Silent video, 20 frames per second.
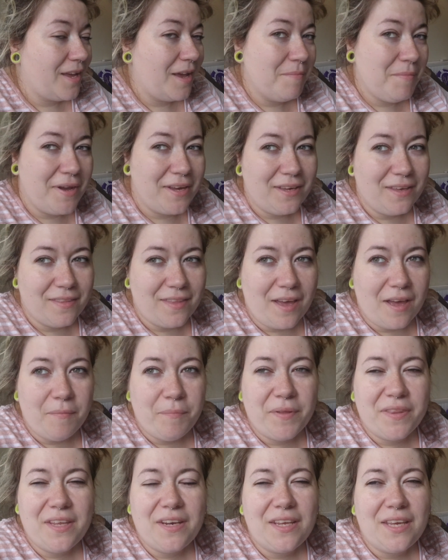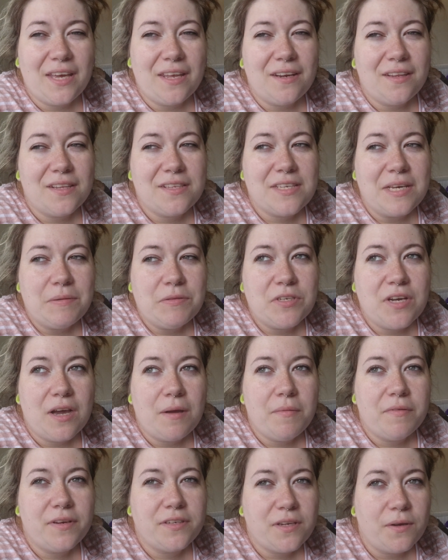I might get that. But then again, at the same
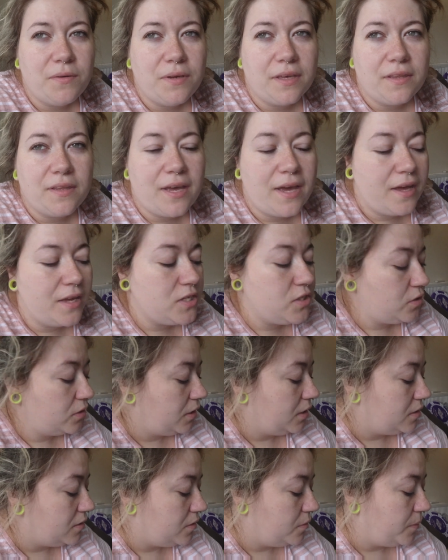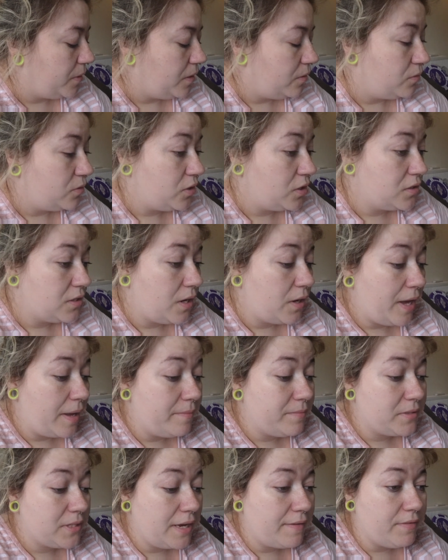time, if I don't get that, it's not the end of the world, because I
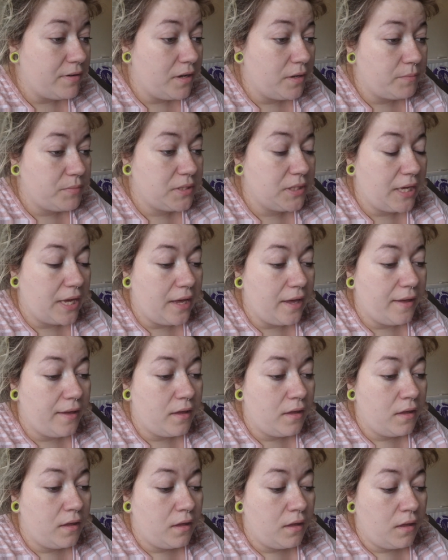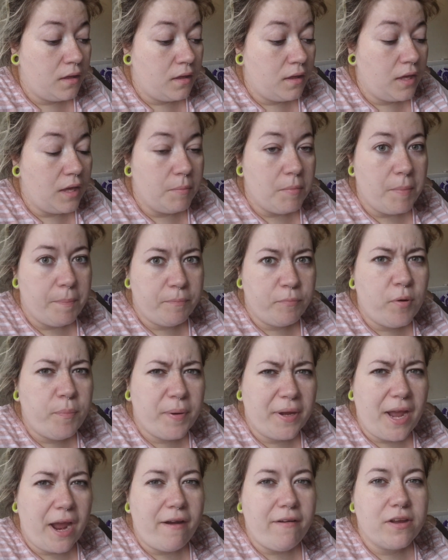am saving up to get him a
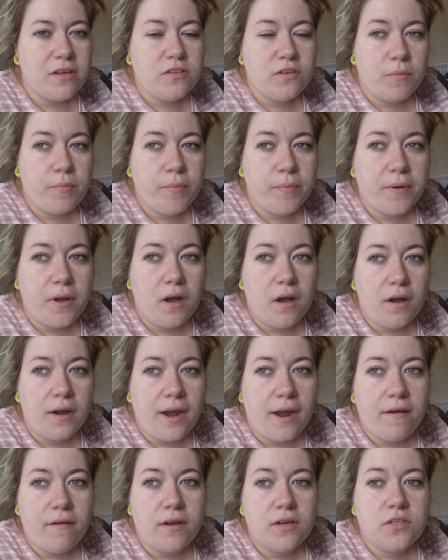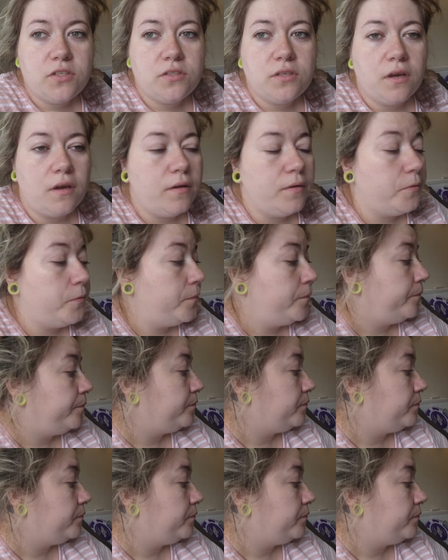proper garage, like a car garage. So